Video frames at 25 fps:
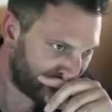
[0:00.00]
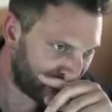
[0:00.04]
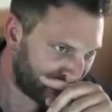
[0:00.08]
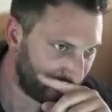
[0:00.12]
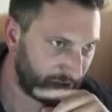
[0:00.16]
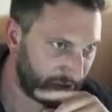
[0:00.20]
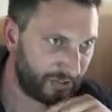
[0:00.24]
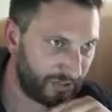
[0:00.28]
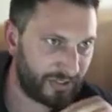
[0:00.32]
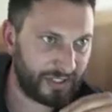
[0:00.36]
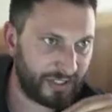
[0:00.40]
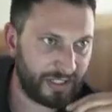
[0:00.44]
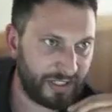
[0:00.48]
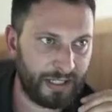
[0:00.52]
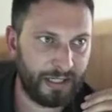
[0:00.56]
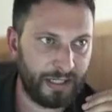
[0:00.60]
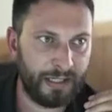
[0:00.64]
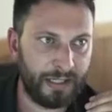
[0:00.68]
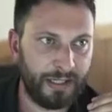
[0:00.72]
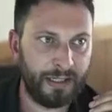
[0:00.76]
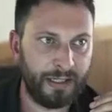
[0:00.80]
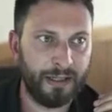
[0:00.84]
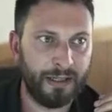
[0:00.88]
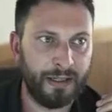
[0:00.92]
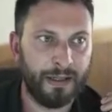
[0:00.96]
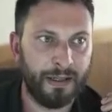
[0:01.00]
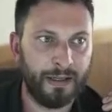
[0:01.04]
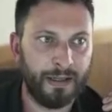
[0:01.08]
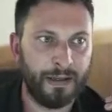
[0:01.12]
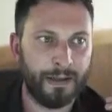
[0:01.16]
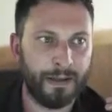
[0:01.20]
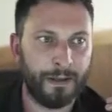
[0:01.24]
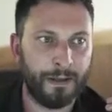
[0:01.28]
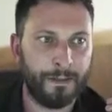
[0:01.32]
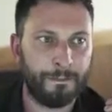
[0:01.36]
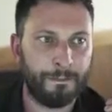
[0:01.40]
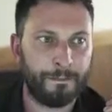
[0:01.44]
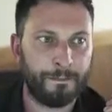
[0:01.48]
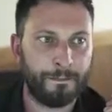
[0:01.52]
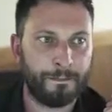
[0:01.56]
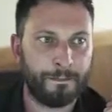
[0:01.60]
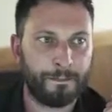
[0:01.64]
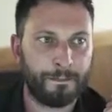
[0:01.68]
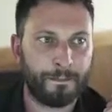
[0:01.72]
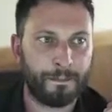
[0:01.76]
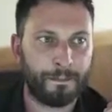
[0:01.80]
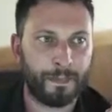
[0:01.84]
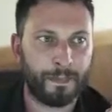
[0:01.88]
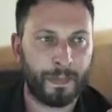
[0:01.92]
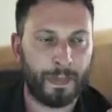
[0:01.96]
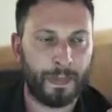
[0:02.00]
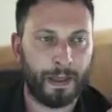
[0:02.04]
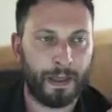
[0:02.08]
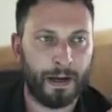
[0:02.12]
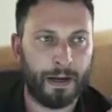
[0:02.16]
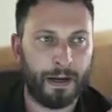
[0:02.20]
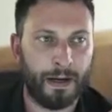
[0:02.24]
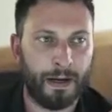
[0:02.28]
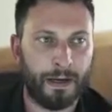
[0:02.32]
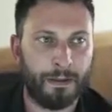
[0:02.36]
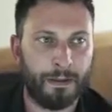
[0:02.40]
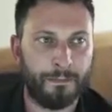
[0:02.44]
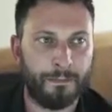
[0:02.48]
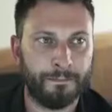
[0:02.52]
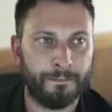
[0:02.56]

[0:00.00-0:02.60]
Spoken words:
you see reuse